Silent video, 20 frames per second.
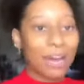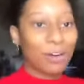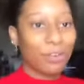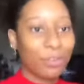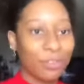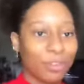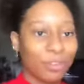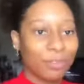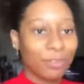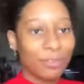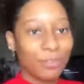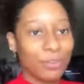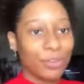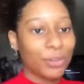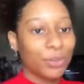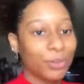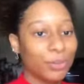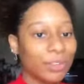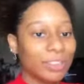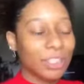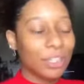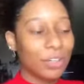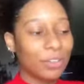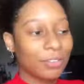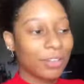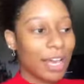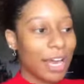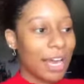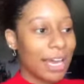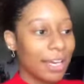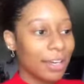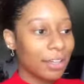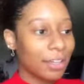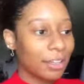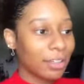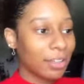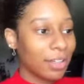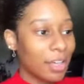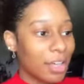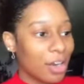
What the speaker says: out views of like,